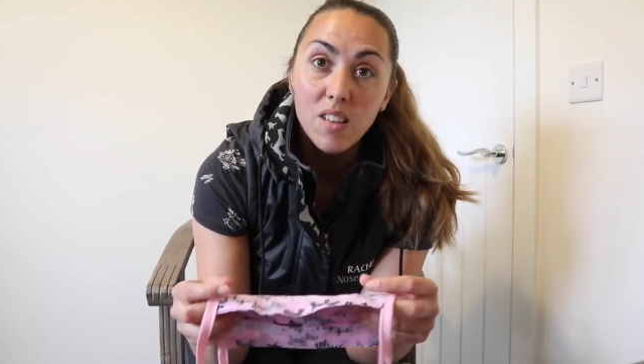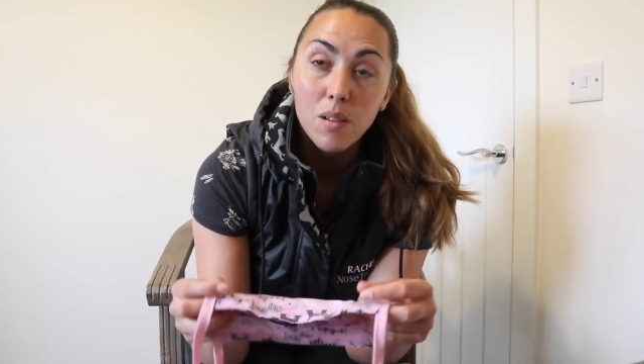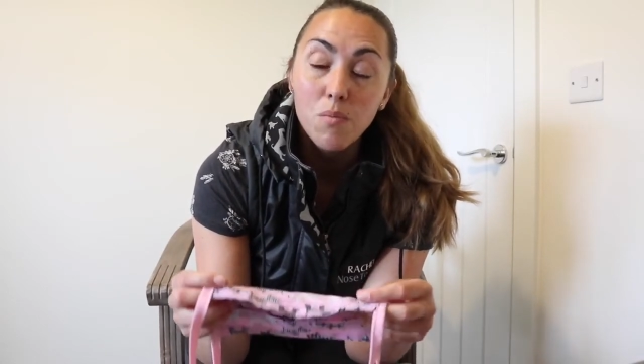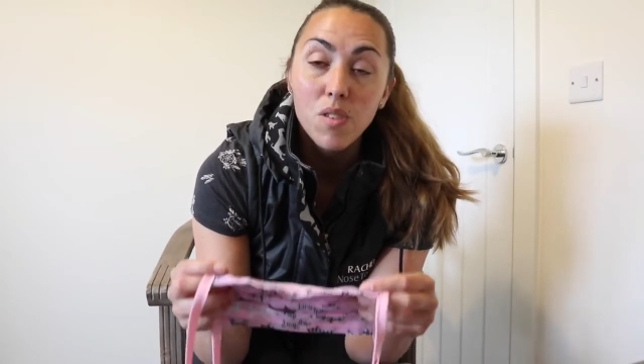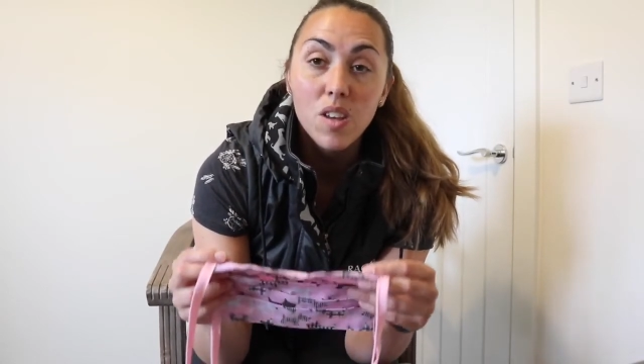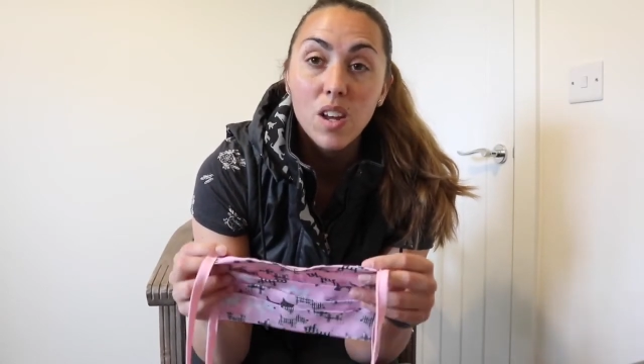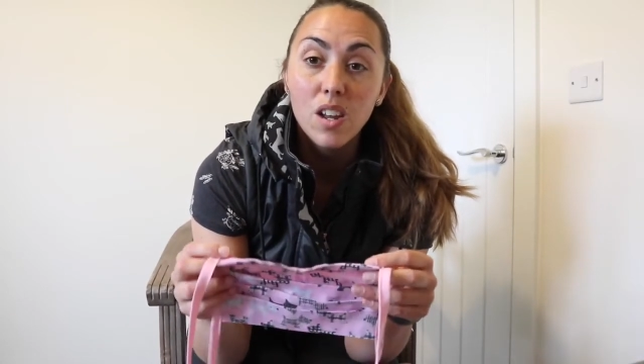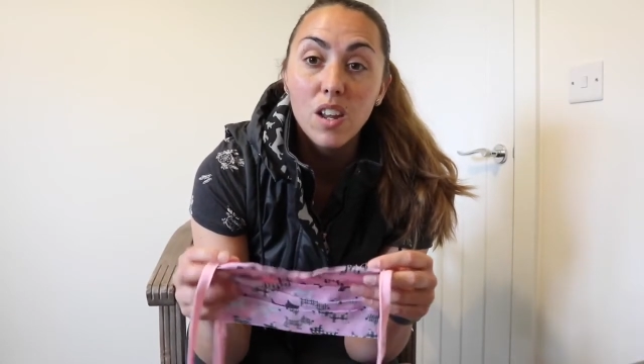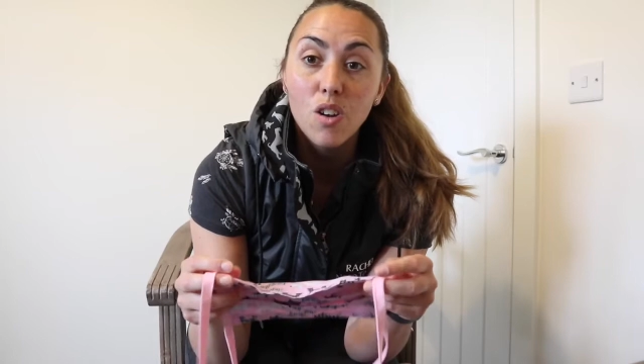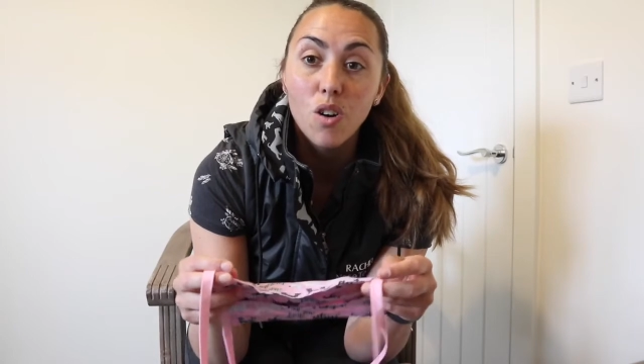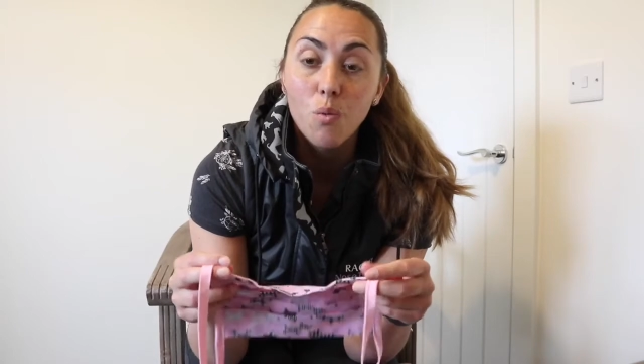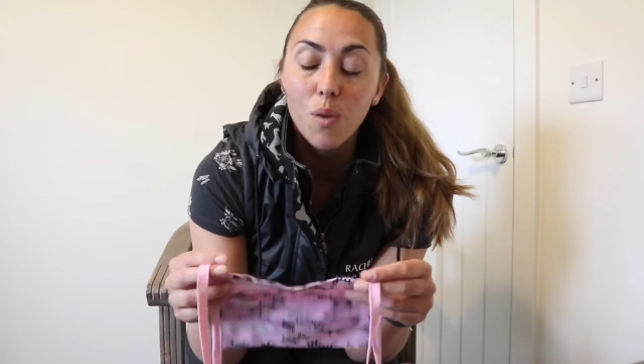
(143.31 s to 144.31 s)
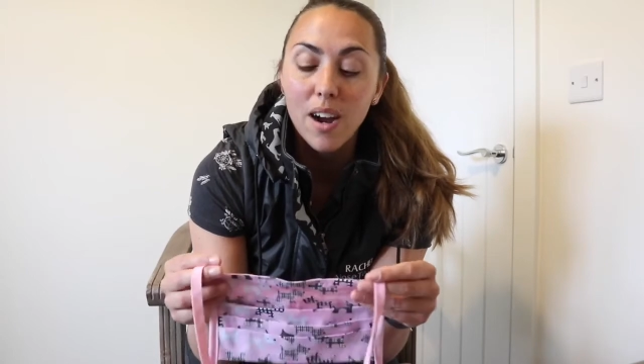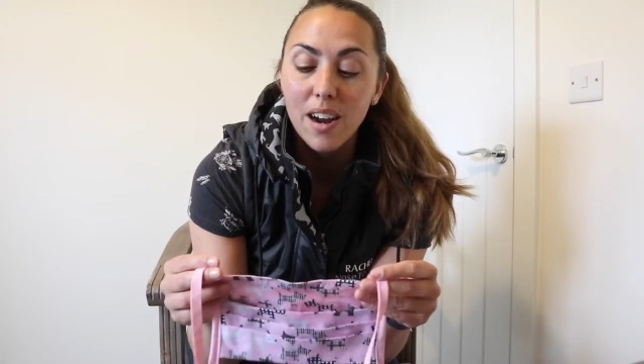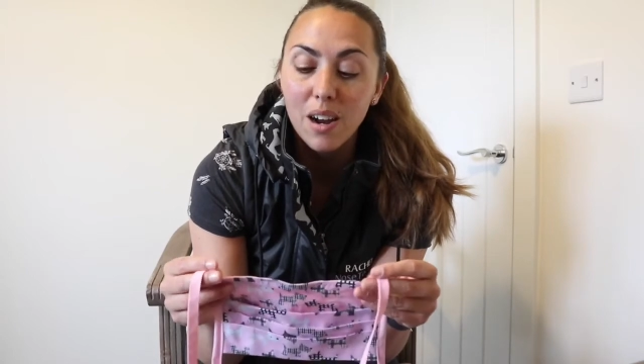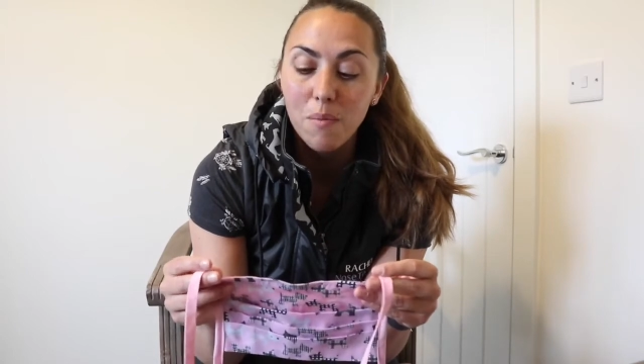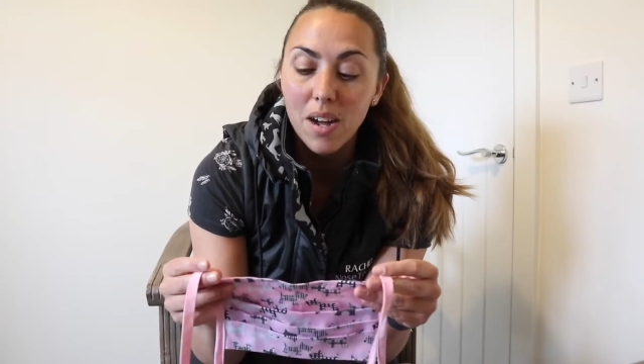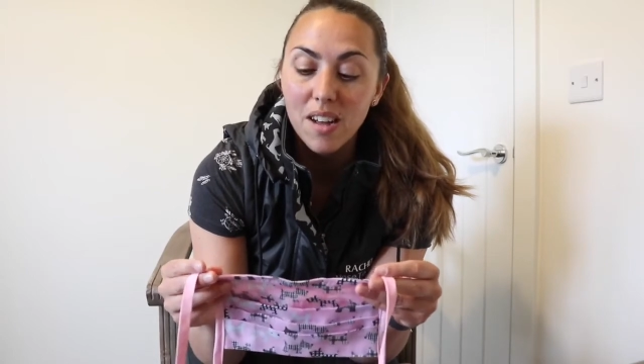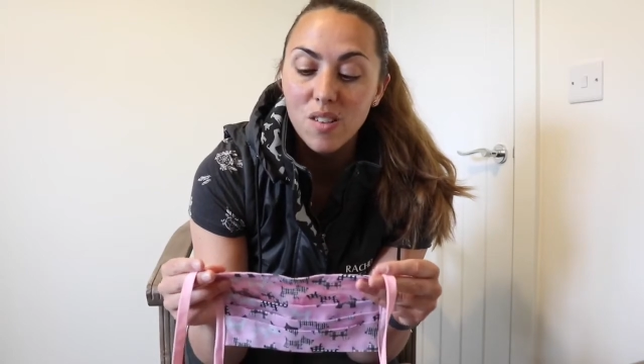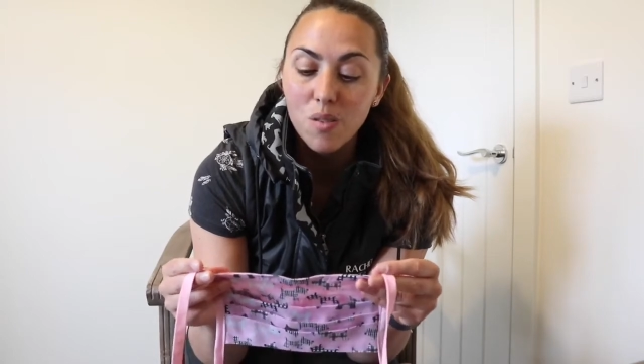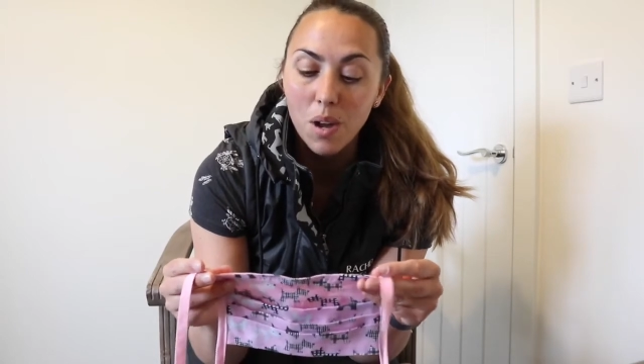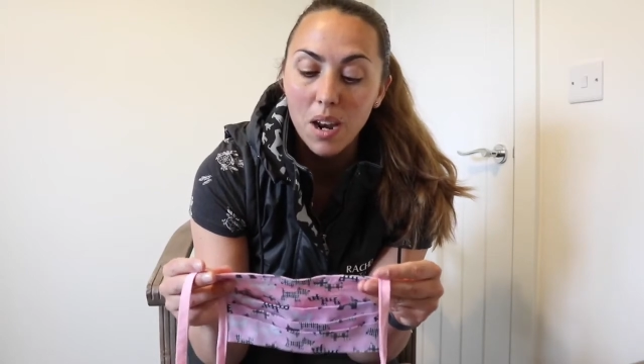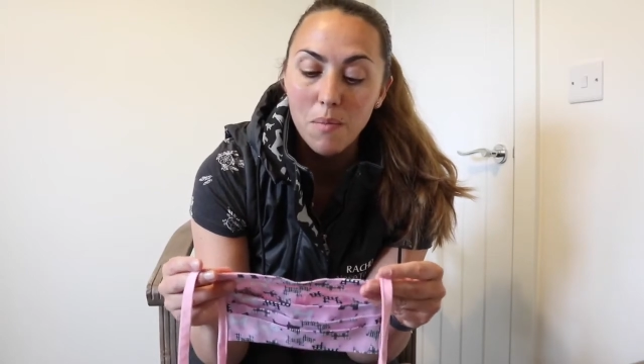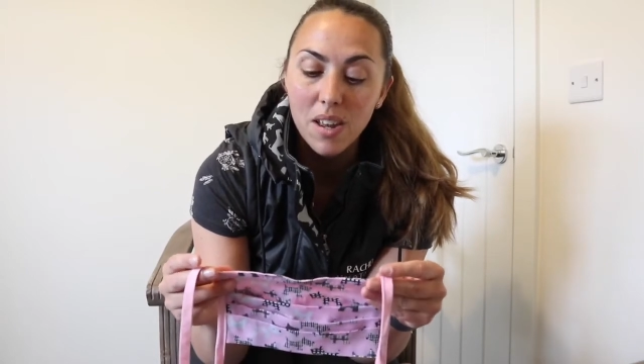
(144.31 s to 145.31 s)
I'm certainly not wearing a mask
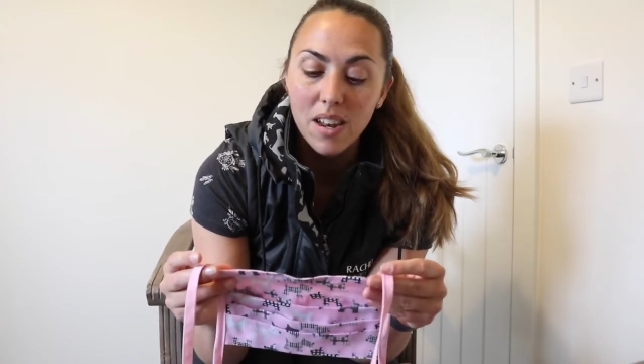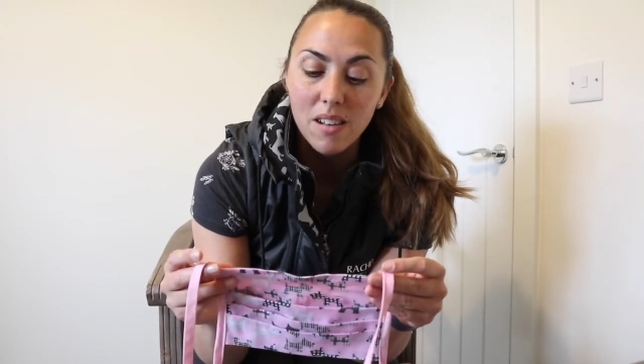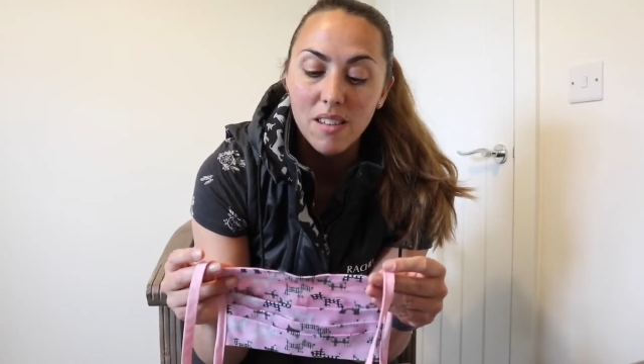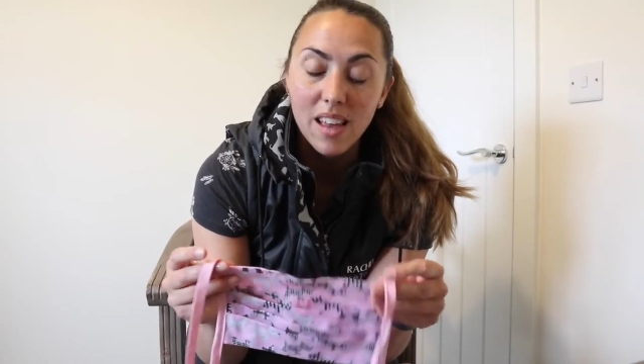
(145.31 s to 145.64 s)
when I'm in